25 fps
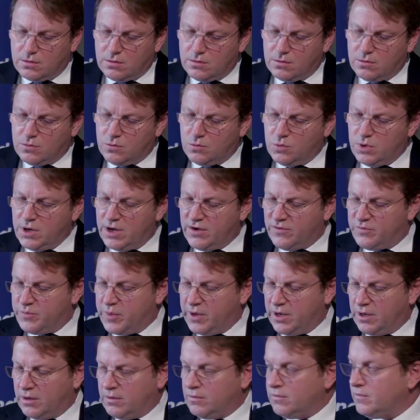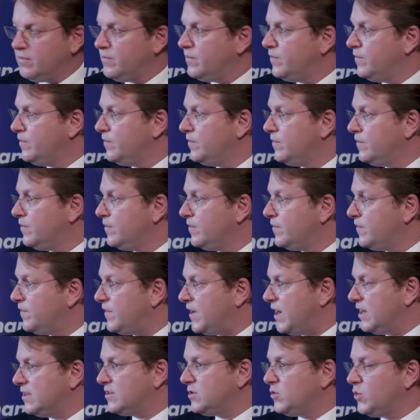We have been
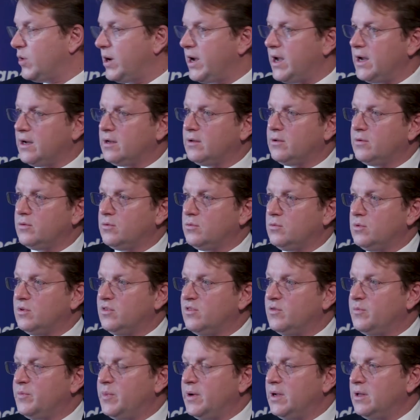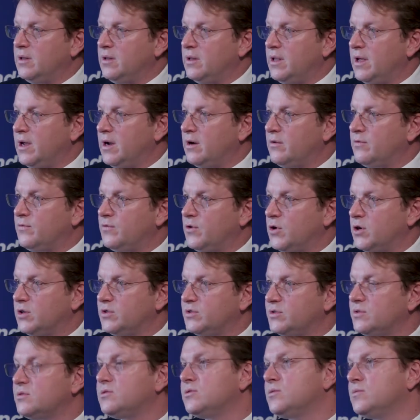fast to act. We've been there
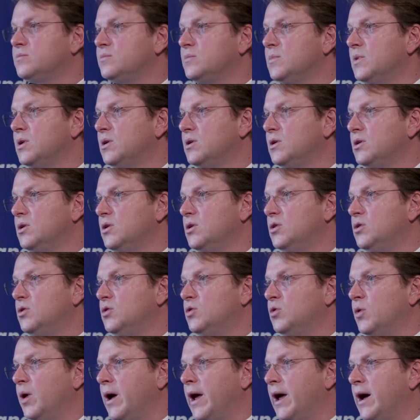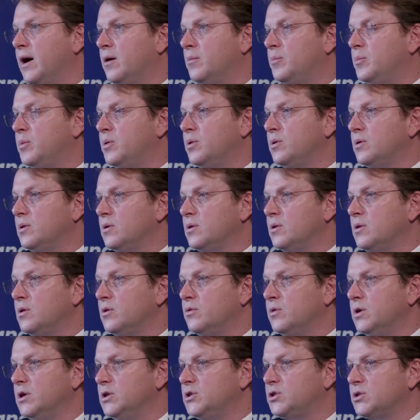first to help the
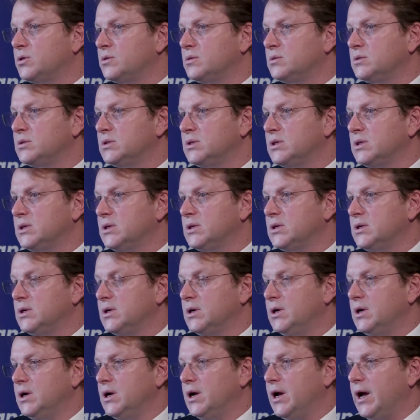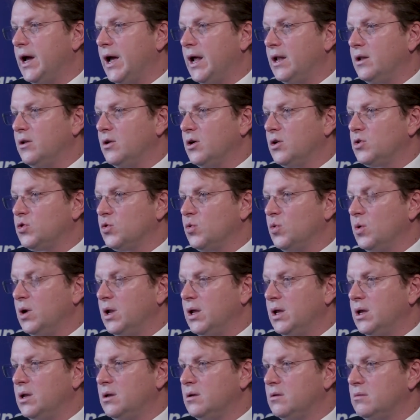region, and not
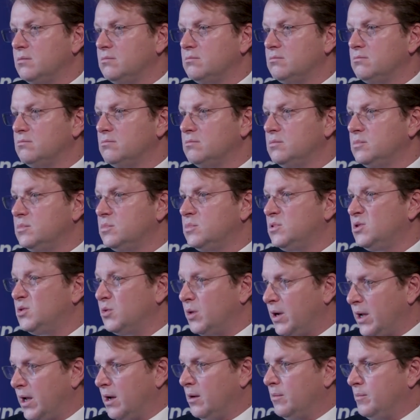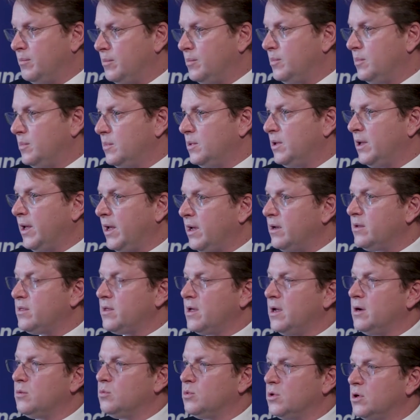only to help the
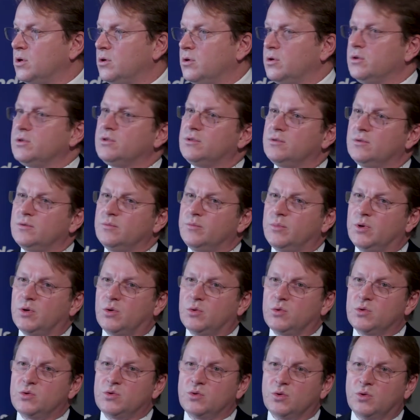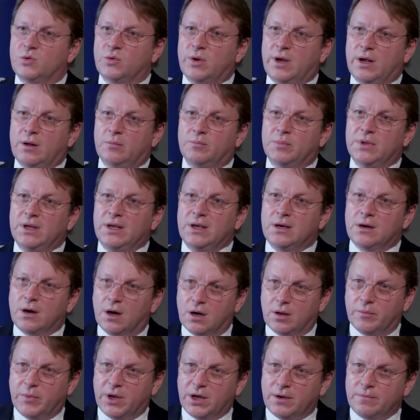healthcare workers, but also to help the
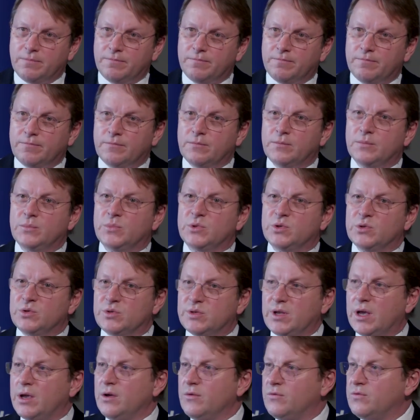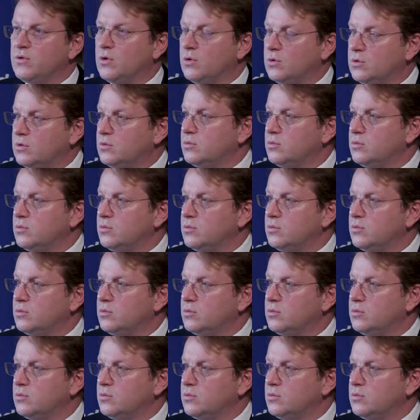economy to stay afloat.